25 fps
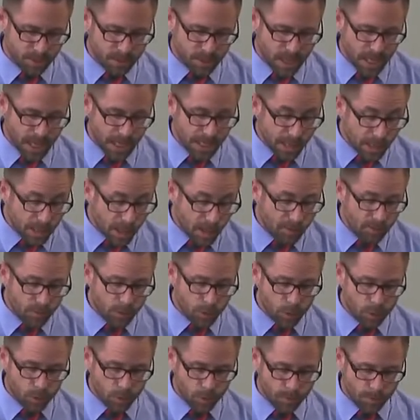I love
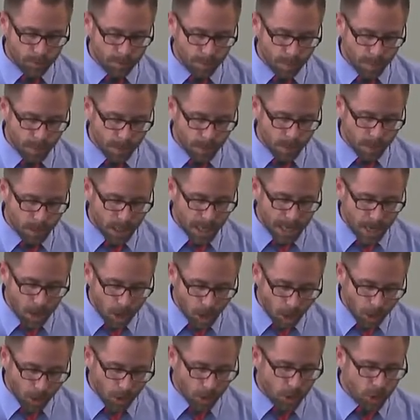you. I
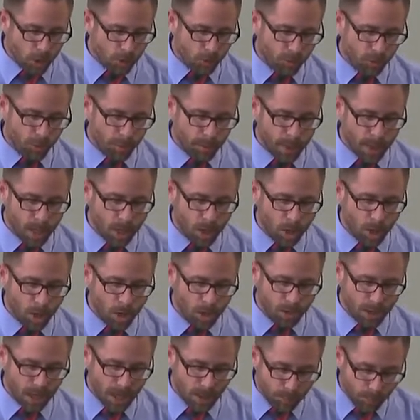honor you from my
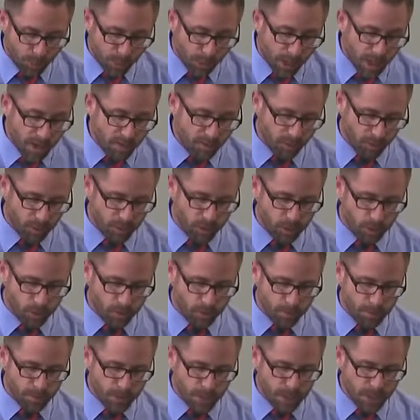heart. I pray for you.
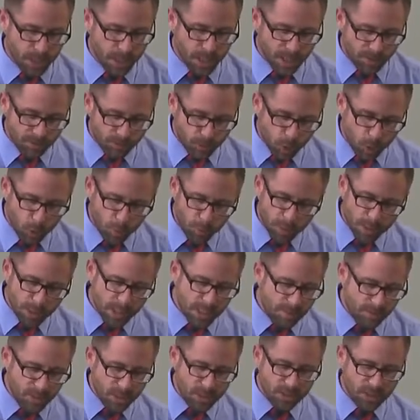If you
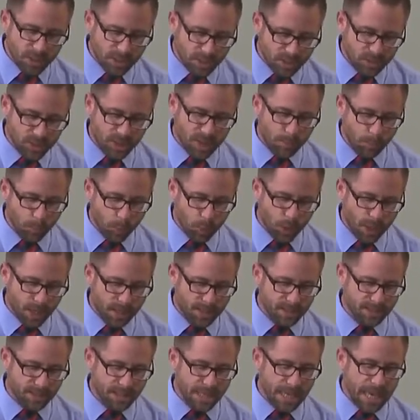believe this, accept what I
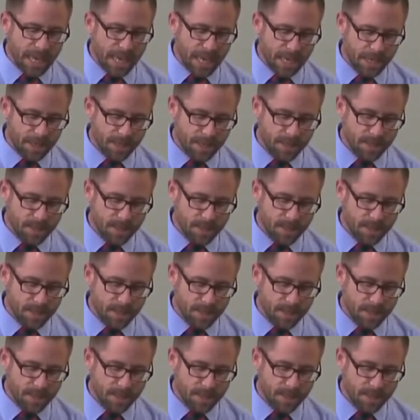say.